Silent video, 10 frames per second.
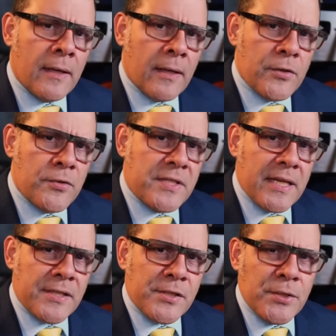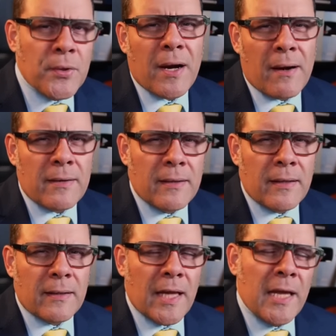you see a sugar
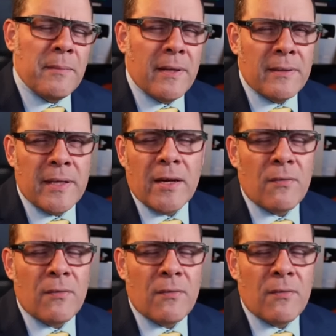claiming the